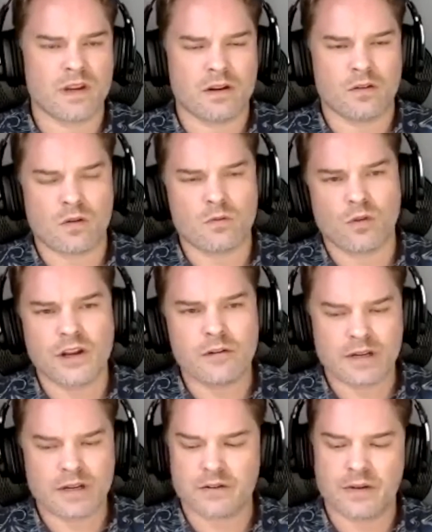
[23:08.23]
what are we
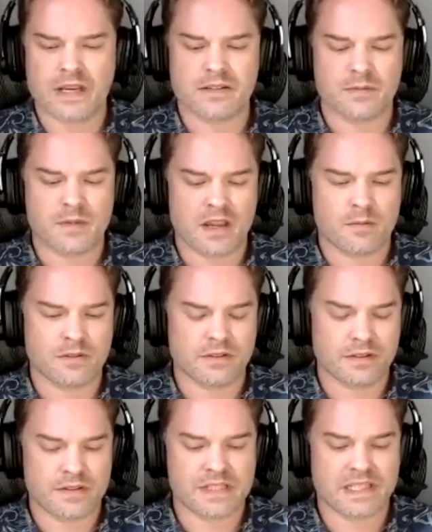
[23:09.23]
doing to be able to
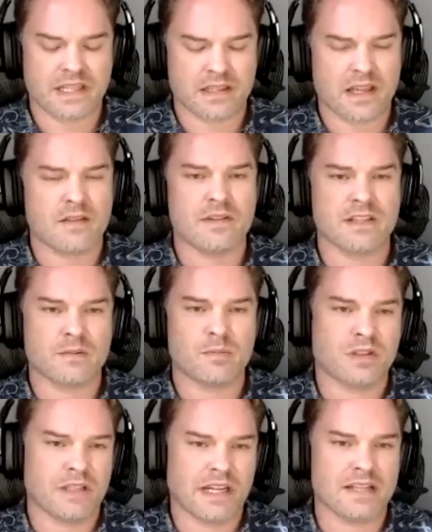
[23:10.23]
get that
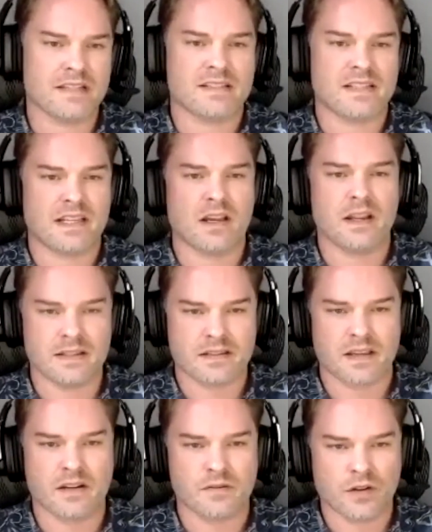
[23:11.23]
visibility and see it inside
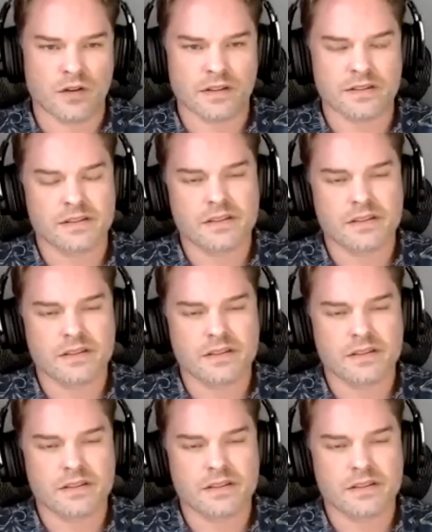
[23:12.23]
of all this?